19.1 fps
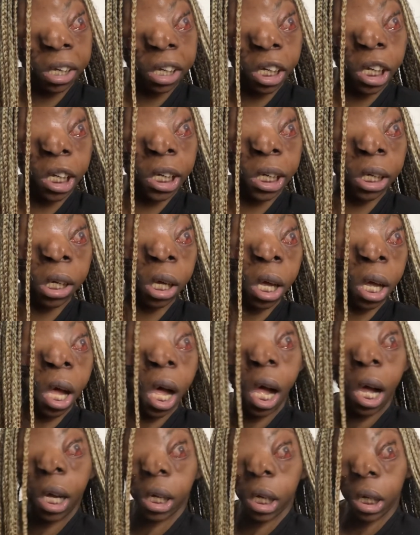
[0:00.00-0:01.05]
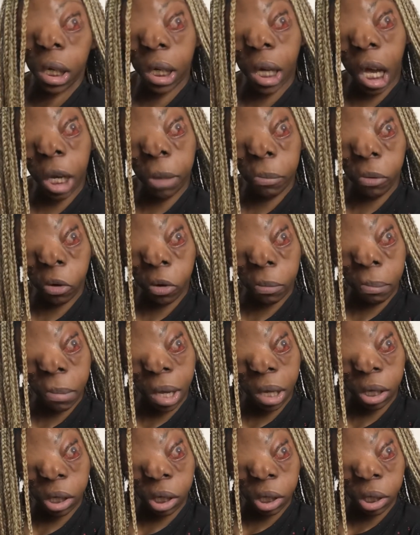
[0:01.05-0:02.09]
it's the time of the month.